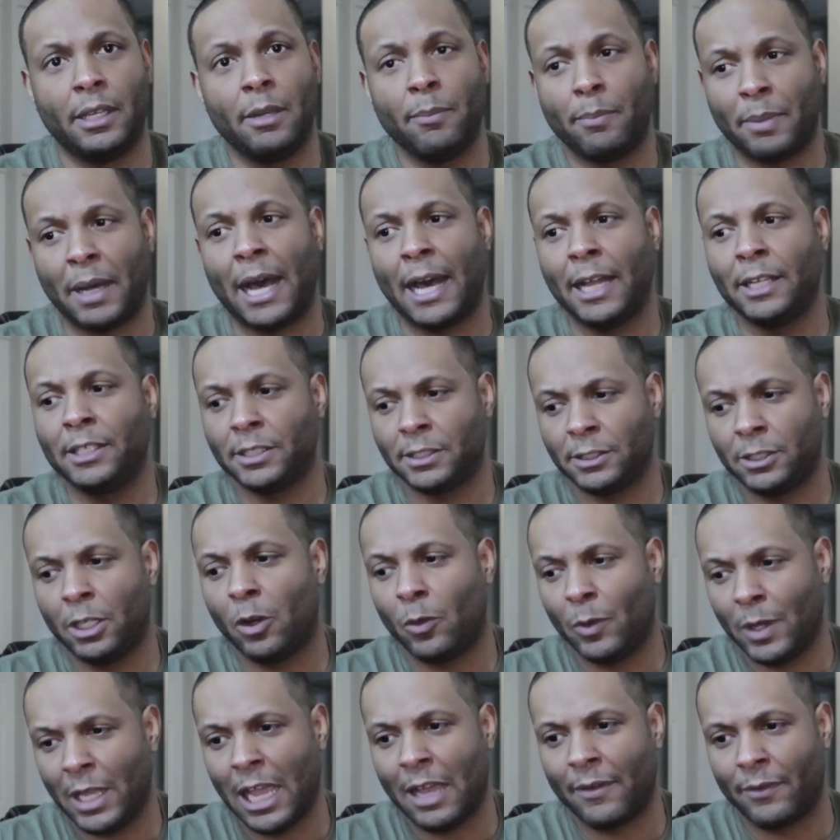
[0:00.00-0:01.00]
but I just know
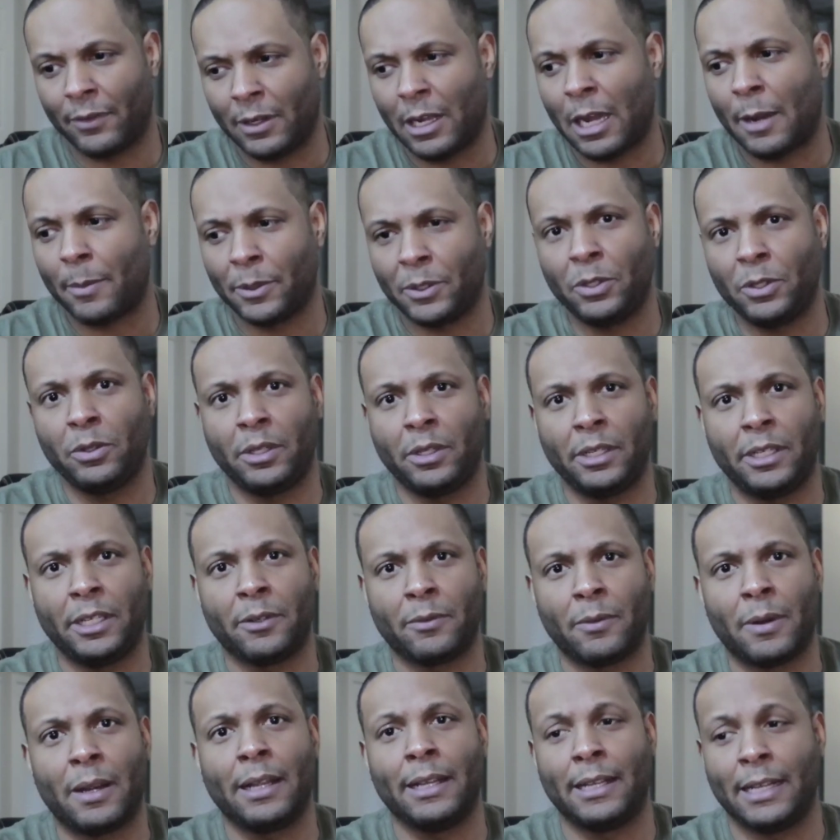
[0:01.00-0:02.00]
we have an opportunity
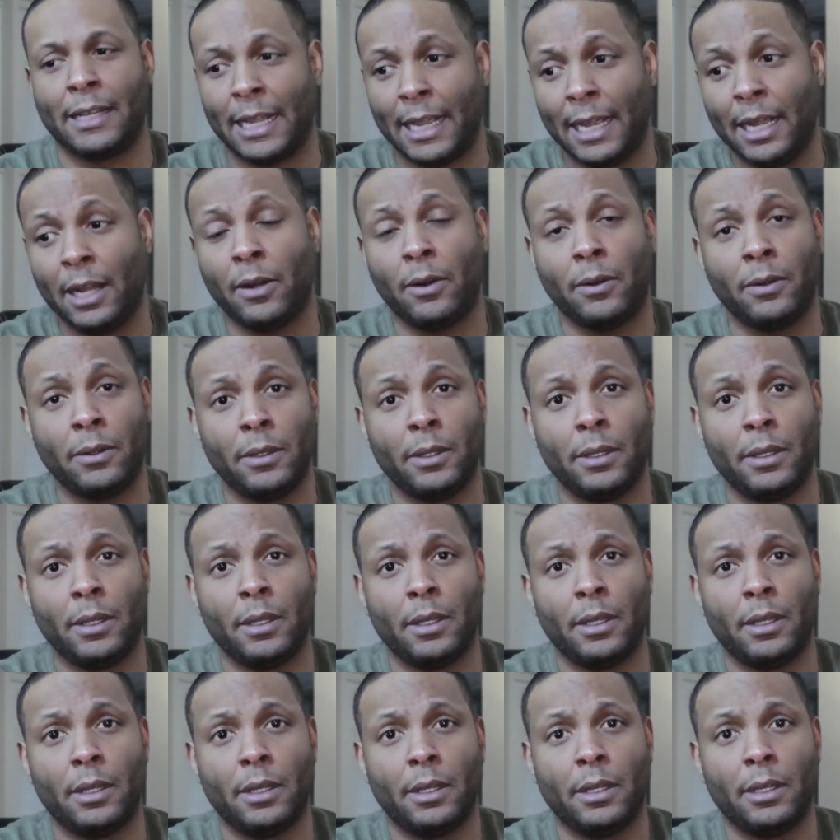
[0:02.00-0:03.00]
right now
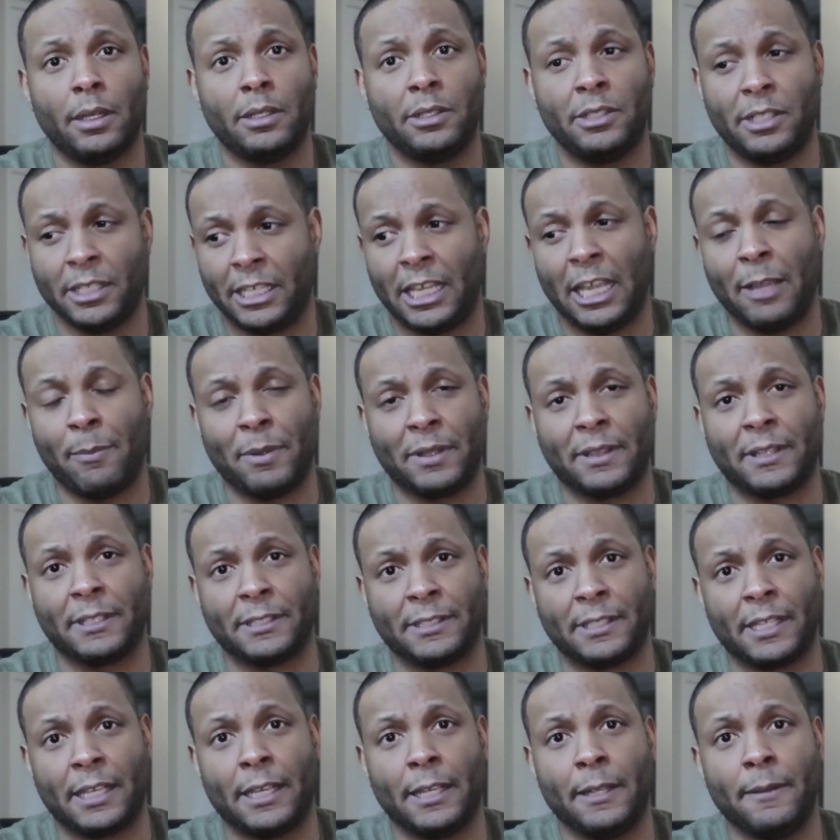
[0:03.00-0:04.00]
to keep it the
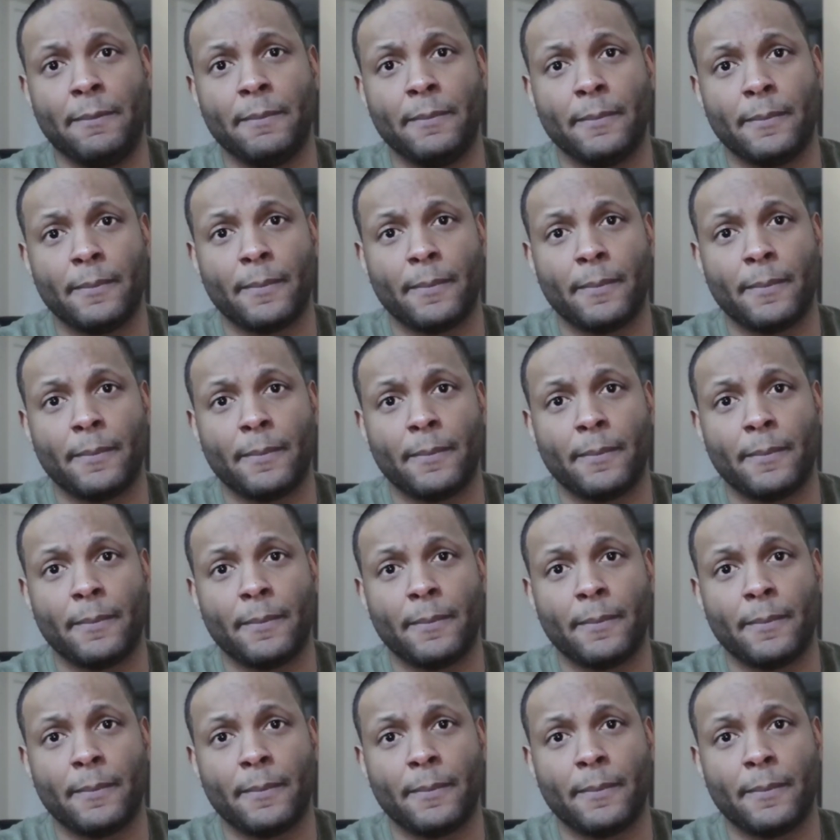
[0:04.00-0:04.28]
same